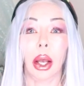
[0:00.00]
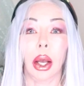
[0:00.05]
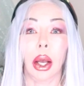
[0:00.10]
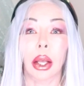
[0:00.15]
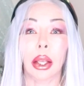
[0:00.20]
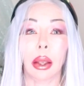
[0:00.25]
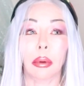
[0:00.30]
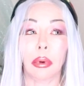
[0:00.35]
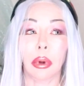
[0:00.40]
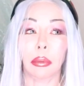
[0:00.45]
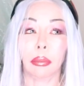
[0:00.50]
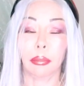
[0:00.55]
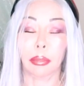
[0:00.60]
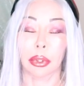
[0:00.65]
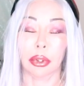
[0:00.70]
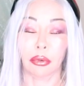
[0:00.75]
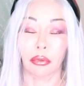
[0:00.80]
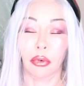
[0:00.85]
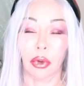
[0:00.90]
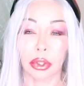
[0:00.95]
I am a
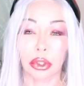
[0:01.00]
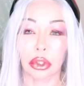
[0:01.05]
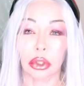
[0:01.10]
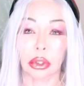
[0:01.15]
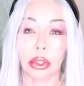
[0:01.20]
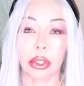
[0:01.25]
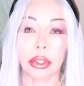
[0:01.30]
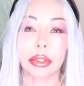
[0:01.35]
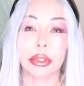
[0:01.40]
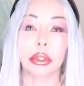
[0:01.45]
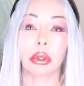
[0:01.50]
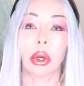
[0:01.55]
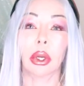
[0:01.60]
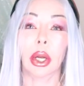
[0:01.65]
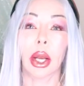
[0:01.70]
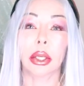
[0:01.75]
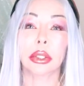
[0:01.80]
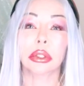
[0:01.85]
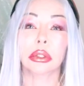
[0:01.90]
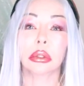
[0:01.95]
perfectionist, so I
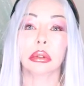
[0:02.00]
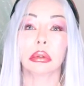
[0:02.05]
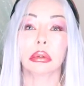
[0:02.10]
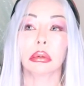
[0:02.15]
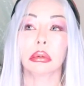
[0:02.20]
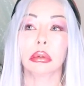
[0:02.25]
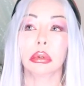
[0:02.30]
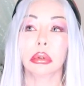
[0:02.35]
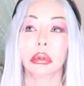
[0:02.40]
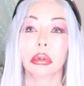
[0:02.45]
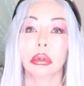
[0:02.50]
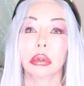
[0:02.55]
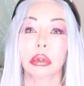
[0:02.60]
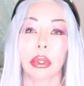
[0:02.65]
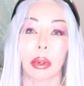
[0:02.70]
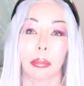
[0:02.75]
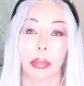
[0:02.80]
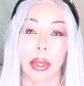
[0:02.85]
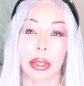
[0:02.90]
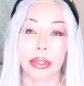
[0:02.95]
like to do
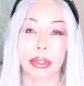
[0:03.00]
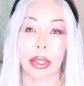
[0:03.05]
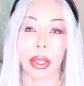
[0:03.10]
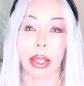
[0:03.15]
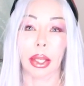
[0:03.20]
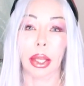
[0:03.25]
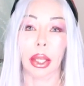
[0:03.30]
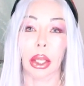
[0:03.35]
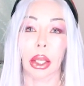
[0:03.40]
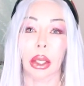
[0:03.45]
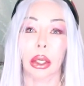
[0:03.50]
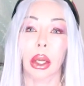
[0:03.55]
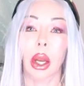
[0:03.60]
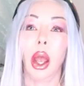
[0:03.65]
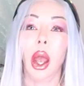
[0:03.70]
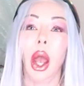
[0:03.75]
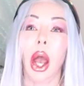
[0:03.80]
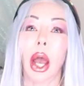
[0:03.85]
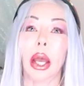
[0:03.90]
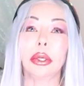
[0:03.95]
the best I can.
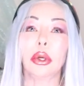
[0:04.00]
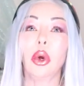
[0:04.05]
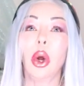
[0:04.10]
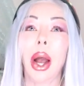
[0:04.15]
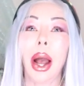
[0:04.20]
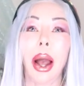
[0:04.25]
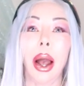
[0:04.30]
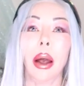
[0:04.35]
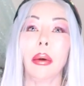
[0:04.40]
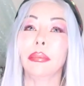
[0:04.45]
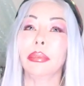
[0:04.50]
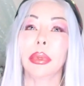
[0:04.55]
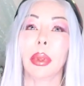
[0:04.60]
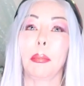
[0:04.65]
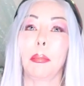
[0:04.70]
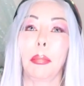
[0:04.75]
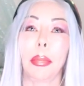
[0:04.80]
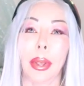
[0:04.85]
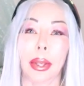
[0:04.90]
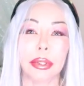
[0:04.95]
I don't have the
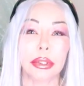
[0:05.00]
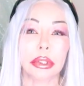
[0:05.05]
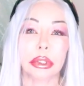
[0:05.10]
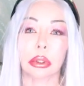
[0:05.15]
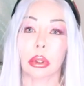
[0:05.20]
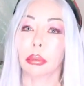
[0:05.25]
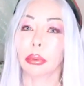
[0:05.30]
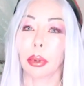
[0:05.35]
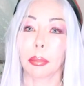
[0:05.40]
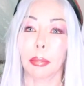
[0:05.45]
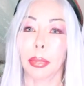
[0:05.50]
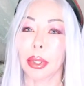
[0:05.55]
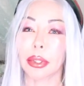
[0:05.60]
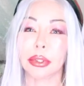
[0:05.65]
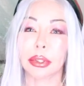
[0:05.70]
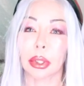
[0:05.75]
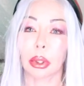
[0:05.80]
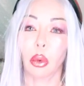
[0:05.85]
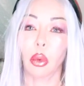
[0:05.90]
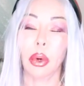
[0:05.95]
best of the
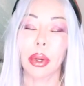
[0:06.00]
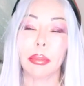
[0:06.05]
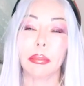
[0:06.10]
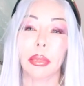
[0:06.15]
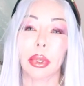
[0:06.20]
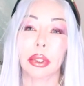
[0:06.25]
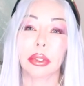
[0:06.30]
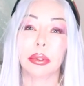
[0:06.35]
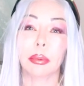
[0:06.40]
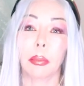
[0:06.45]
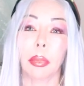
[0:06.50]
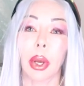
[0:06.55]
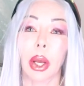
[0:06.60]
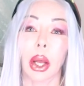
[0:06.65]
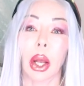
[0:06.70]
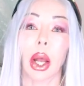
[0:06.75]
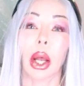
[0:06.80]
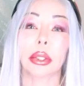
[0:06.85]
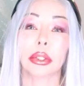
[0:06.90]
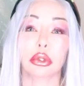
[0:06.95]
best equipment,
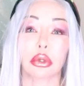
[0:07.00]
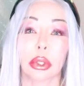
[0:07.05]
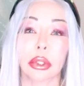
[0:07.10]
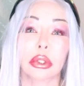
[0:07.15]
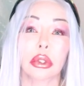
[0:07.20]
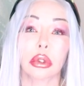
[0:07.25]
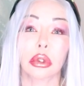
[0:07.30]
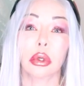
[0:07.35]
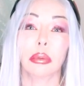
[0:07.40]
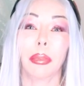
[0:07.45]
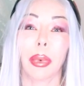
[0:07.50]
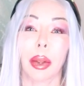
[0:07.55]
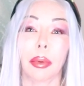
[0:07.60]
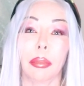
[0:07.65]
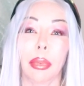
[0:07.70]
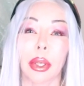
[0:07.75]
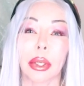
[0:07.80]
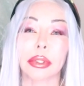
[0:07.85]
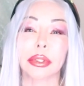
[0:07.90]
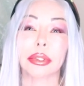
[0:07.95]
but I try to do my
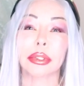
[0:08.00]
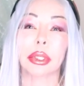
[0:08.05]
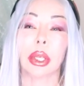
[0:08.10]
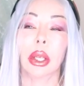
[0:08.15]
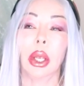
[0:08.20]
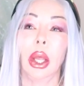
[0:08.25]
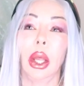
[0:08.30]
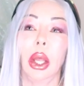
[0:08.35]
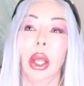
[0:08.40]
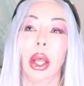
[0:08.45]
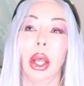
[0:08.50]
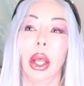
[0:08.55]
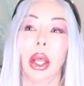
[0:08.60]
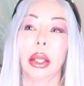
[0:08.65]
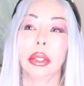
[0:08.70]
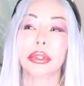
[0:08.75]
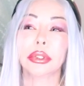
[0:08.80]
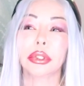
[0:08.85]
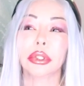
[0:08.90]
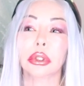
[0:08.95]
best.
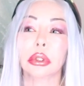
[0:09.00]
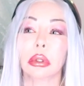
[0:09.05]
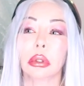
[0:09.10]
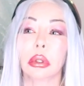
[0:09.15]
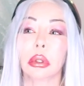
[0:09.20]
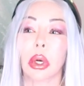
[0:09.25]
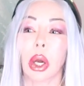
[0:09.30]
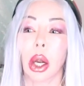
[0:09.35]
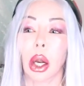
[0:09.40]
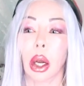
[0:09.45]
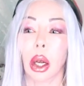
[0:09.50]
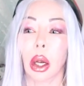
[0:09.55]
And so,